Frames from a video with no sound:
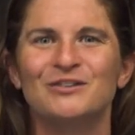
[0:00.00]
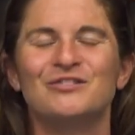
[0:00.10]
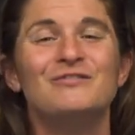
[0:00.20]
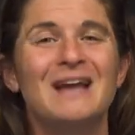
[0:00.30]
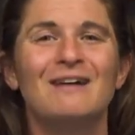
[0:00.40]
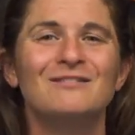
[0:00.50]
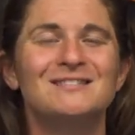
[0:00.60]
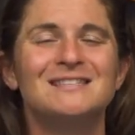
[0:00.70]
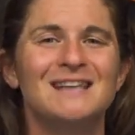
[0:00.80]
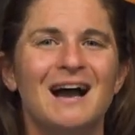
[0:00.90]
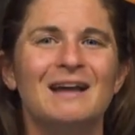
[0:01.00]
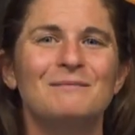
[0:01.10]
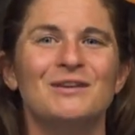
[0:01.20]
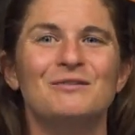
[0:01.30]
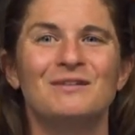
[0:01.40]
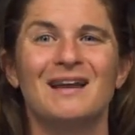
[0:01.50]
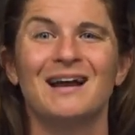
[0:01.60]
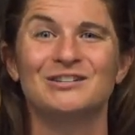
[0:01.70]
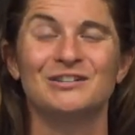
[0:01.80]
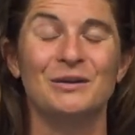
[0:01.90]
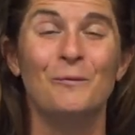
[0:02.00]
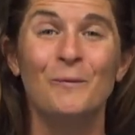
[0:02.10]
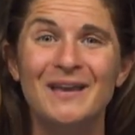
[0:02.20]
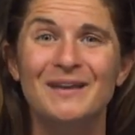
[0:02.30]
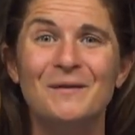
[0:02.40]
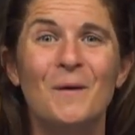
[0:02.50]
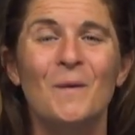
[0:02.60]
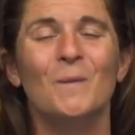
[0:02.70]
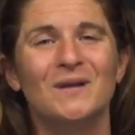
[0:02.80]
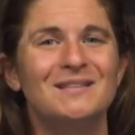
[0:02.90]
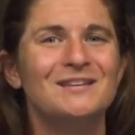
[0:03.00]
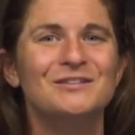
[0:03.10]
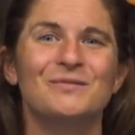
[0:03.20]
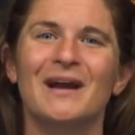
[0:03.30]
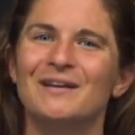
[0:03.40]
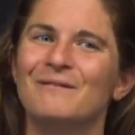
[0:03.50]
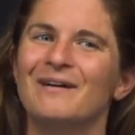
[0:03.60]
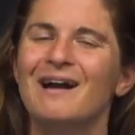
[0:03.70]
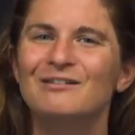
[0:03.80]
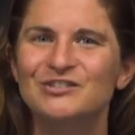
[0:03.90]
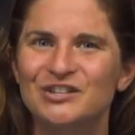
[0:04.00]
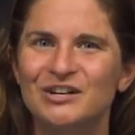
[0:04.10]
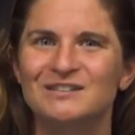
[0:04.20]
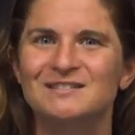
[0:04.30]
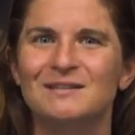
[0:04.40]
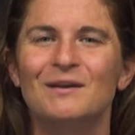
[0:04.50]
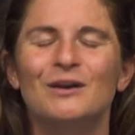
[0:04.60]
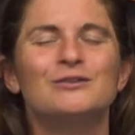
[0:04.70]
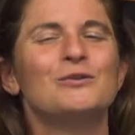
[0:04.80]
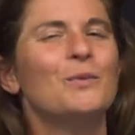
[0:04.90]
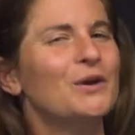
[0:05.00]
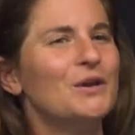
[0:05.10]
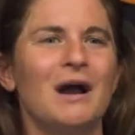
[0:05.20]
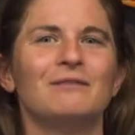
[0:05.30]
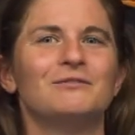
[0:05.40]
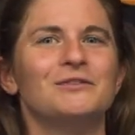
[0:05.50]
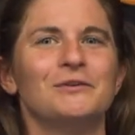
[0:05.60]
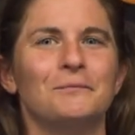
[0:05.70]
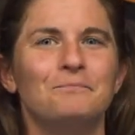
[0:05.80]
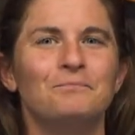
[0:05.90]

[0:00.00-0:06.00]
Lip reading: So now is the time that you can actually win one of these Riding Warehouse shirts. So what do you have to do?